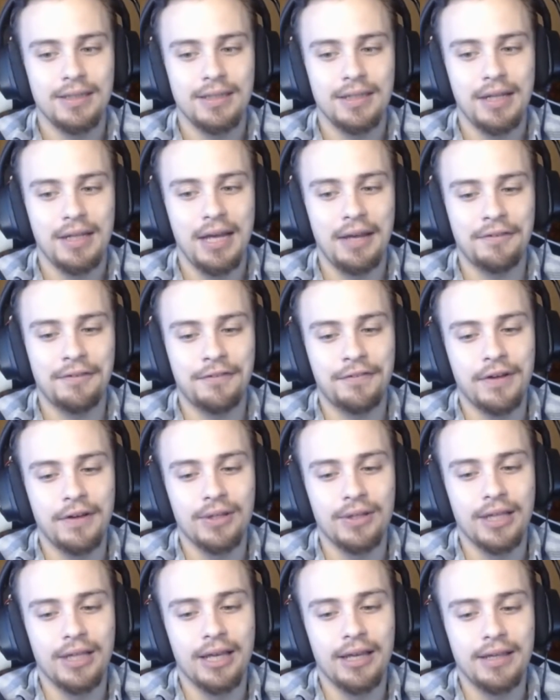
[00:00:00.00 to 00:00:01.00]
I
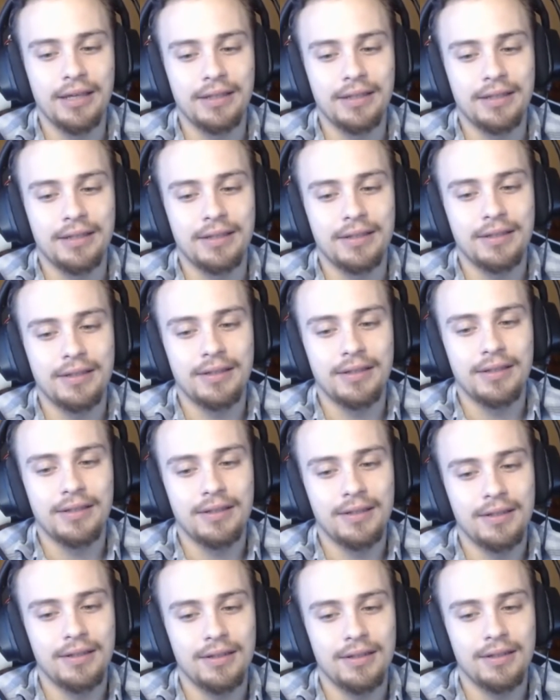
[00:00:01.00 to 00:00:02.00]
felt like,
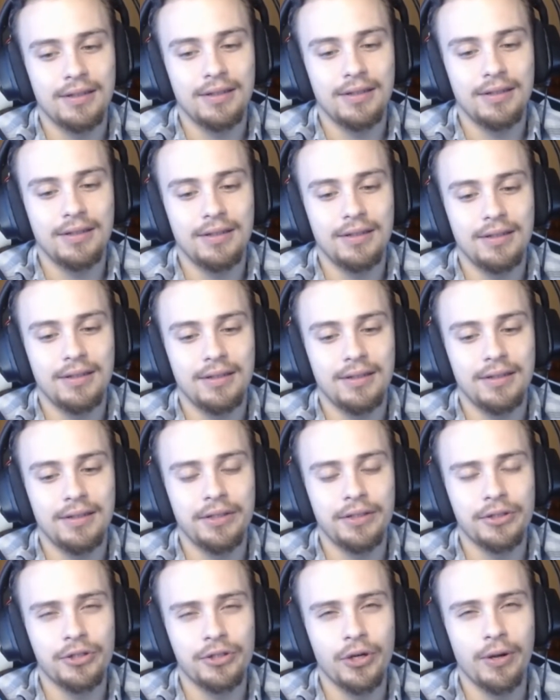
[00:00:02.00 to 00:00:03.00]
you
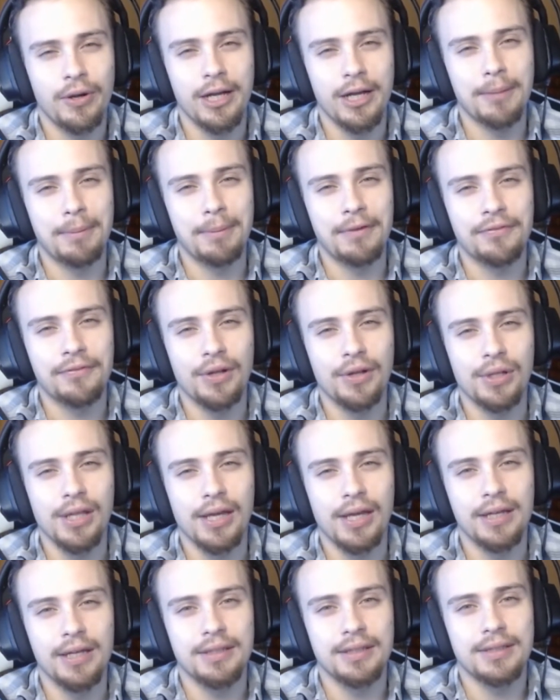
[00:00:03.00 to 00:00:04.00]
know, growing up, I felt
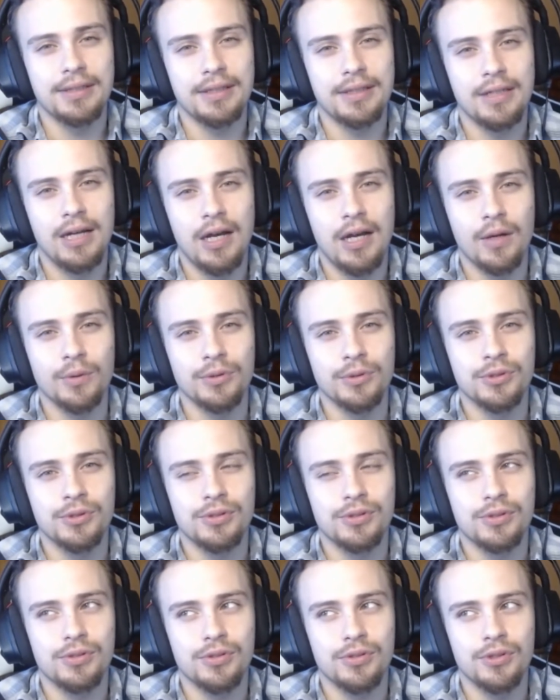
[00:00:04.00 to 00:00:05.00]
like I
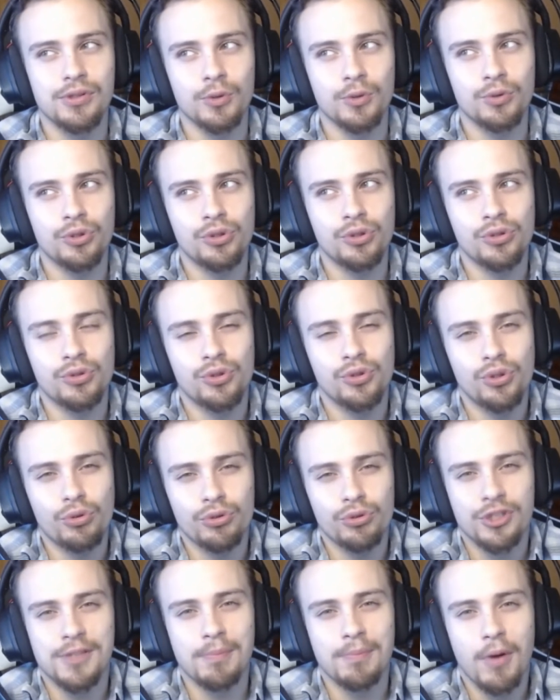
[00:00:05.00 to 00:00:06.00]
was, you know,
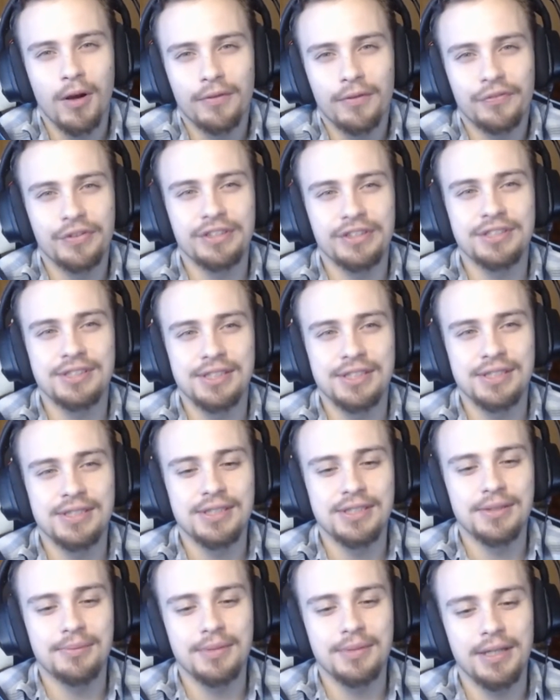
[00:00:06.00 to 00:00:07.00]
too smart for the
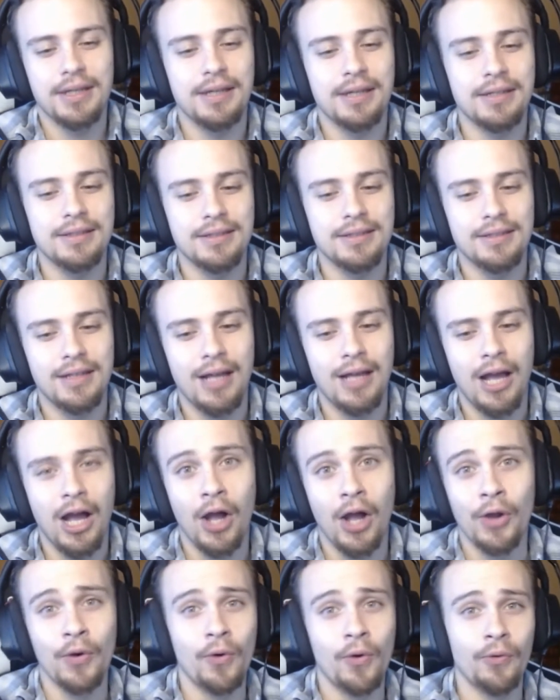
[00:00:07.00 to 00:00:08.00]
system, that
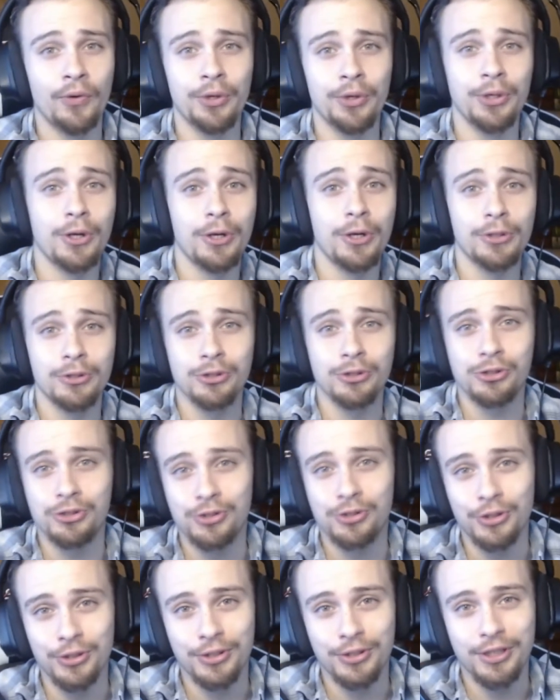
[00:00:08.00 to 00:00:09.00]
I already
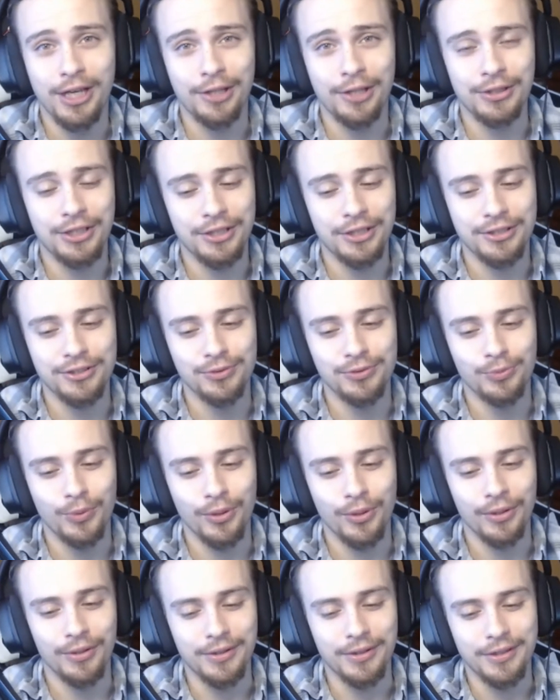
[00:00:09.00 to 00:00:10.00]
understood how things
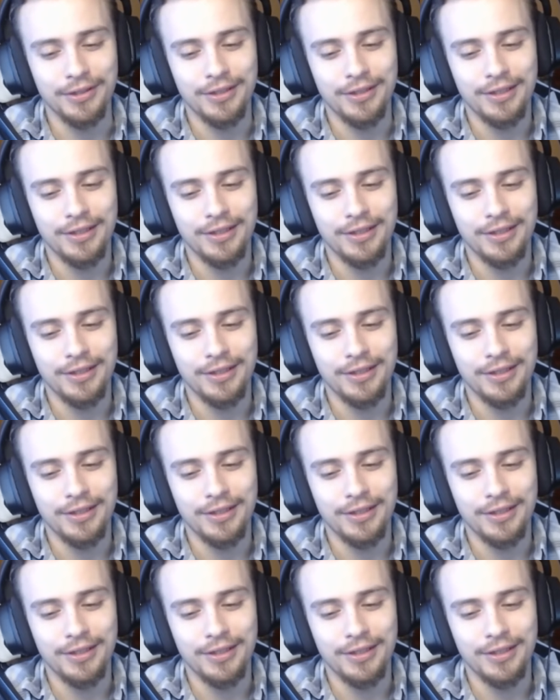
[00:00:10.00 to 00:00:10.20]
worked.